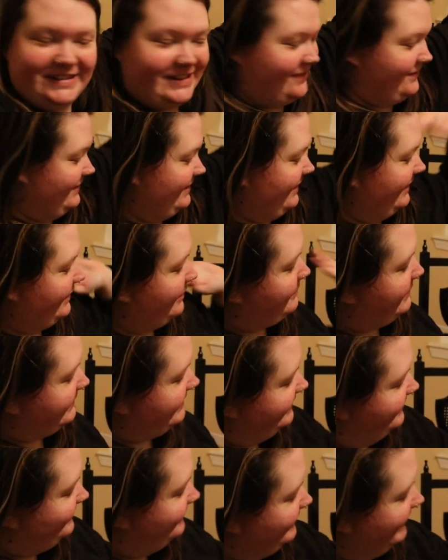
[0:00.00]
Everything on my
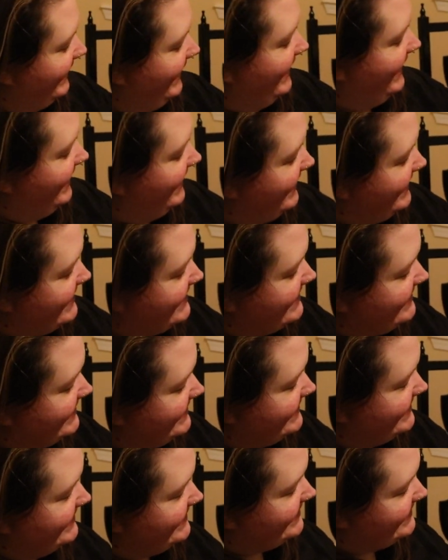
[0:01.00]
to-do list.
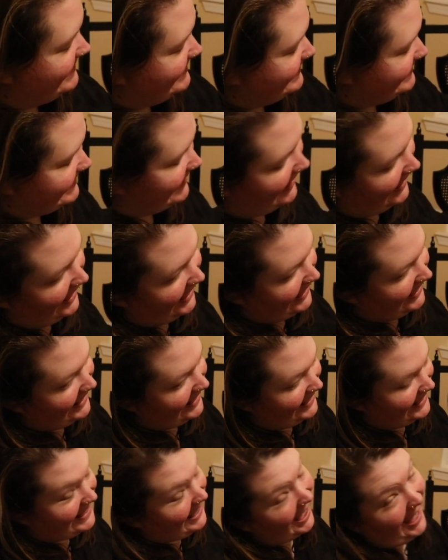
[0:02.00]

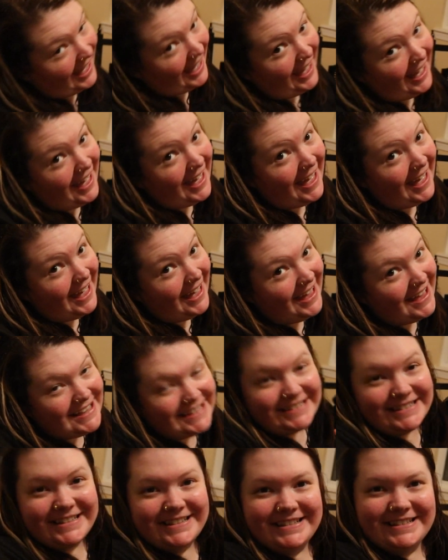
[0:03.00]

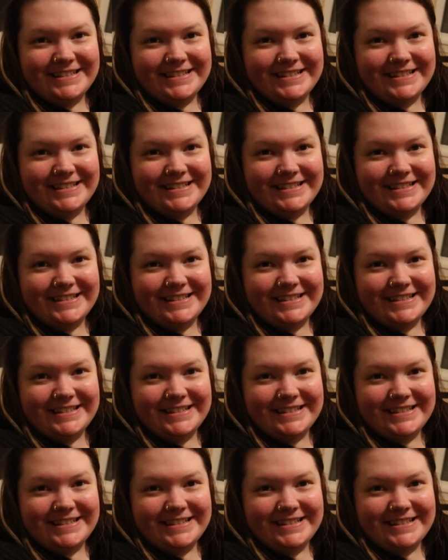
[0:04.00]
Yes,